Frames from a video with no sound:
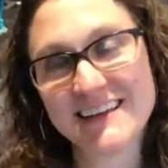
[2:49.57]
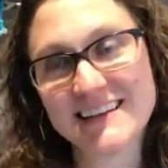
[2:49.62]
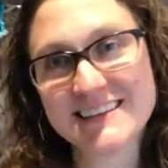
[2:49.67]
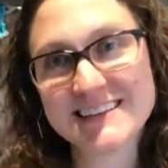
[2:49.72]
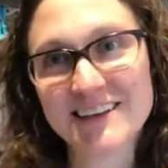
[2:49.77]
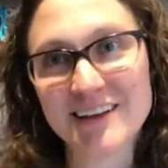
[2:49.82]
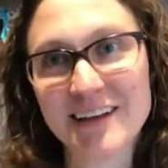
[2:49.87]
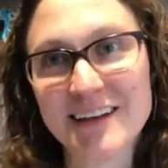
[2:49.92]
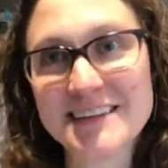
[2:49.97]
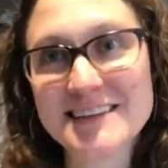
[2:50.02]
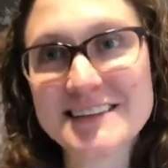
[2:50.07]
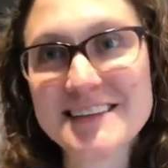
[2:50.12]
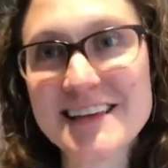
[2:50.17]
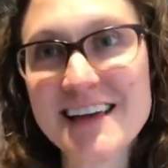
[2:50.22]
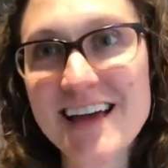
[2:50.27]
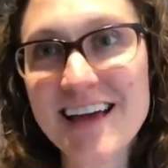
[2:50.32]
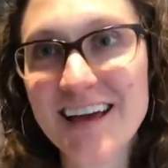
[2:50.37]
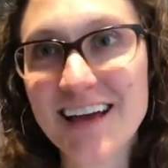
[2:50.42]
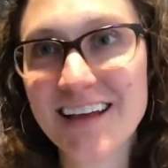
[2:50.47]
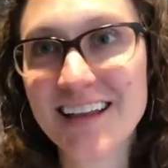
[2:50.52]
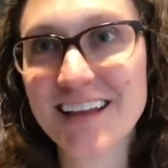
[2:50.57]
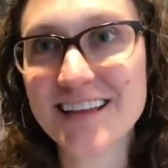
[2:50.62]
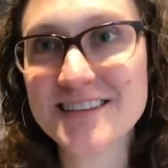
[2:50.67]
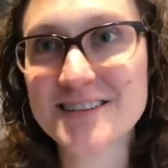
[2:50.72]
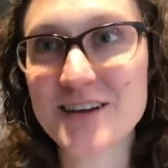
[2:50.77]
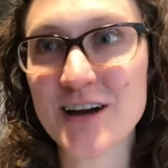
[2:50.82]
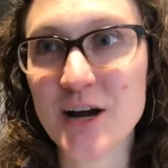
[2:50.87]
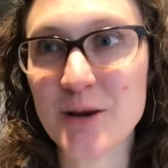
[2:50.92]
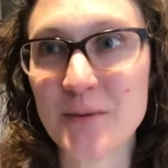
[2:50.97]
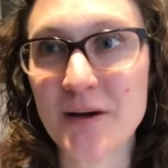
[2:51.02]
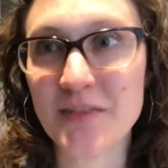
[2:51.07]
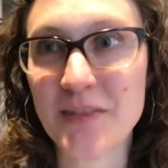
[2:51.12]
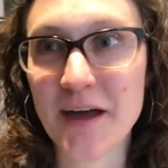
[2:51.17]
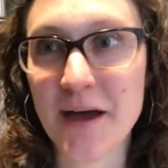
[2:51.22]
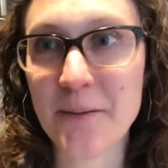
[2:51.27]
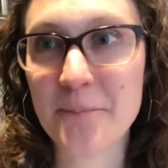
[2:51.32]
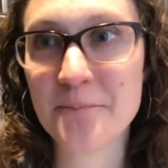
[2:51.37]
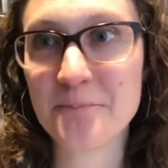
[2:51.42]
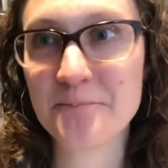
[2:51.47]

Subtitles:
So let's talk about that.